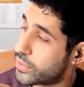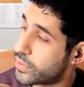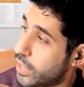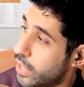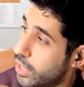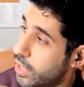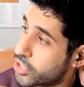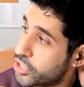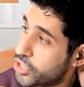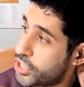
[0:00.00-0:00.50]

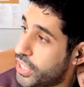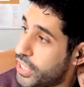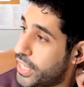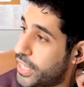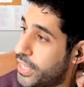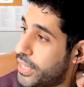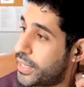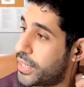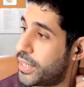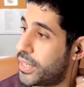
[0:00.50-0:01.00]
last
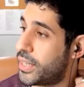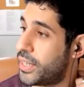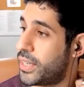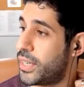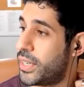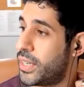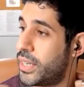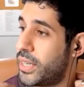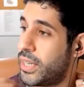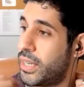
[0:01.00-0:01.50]
year.
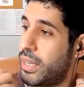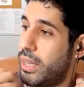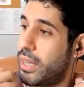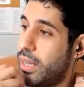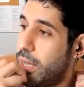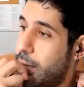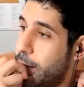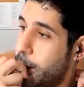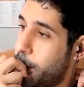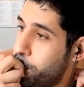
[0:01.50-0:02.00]

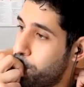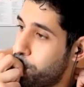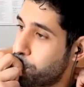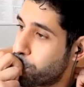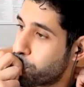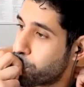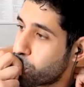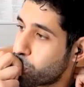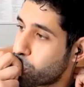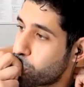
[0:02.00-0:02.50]
And
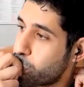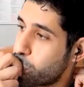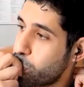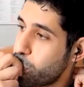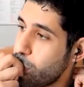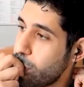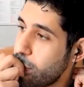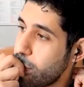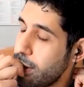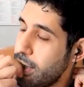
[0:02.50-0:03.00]

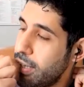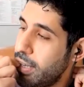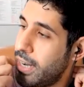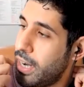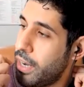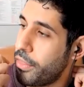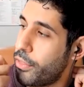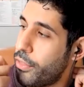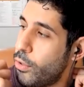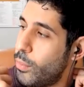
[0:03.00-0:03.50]

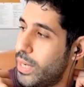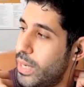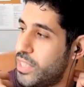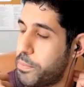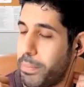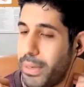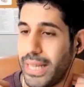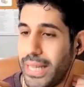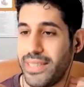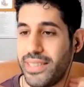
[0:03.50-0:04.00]
I thought, well, there's
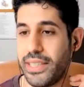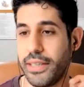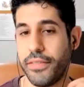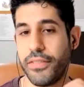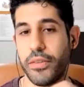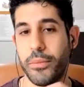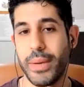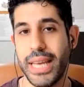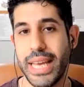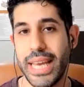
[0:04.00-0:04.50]
plenty
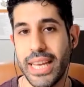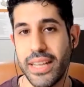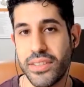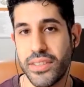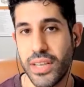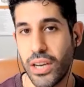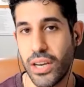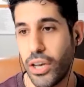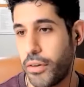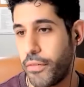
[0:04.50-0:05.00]
for me here
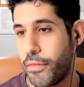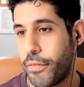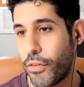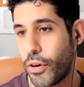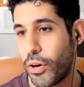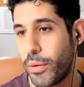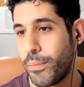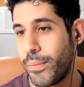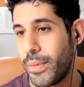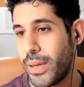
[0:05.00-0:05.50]
to learn
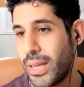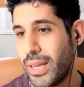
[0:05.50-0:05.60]
from.